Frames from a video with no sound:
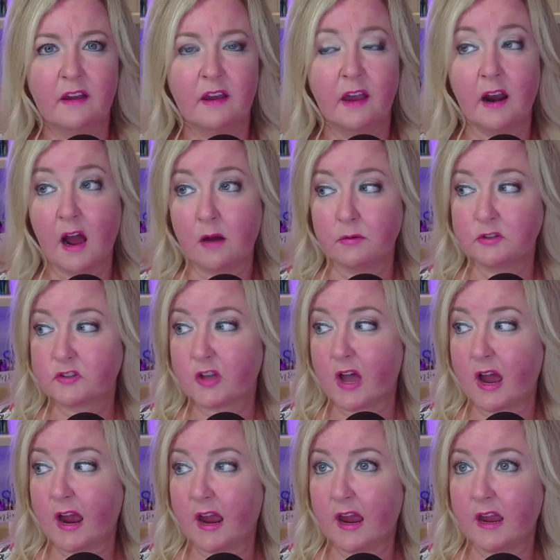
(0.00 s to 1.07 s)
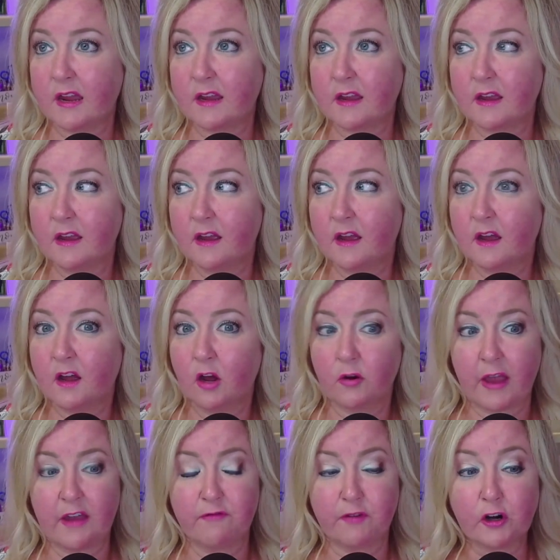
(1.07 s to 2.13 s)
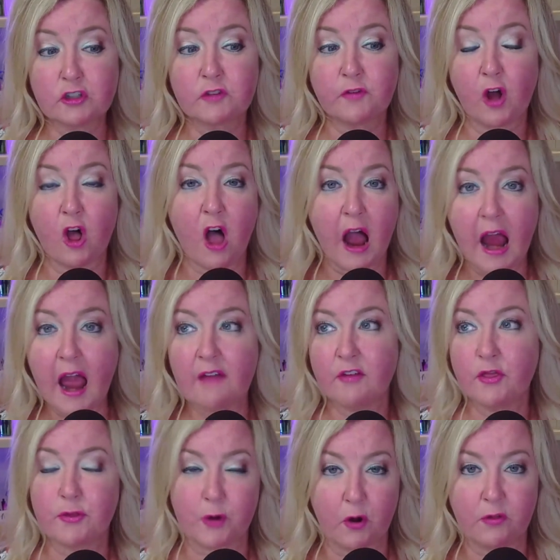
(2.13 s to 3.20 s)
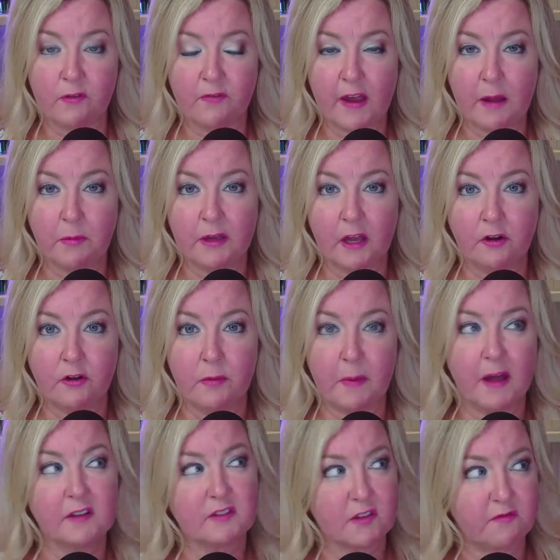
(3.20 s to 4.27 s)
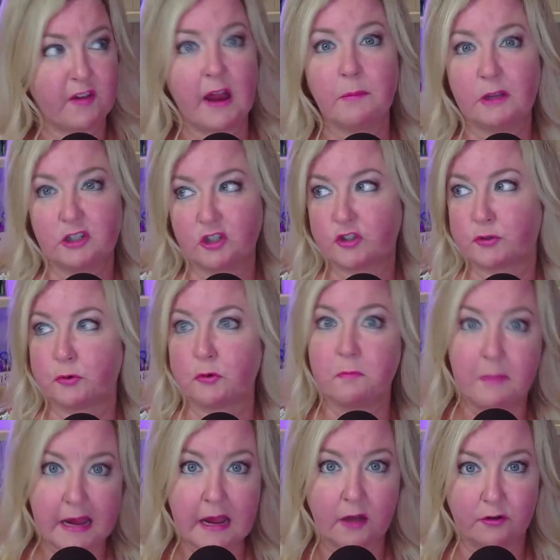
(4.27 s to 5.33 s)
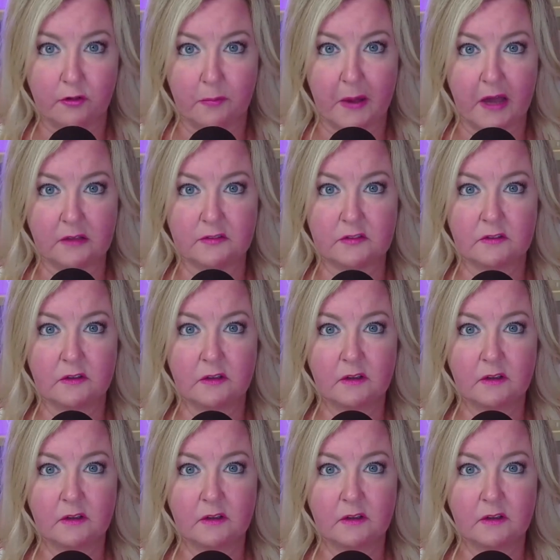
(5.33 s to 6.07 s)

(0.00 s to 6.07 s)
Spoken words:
And I was like, okay, first of all, I haven't thrown the family under the bus. The family just threw me under the bus.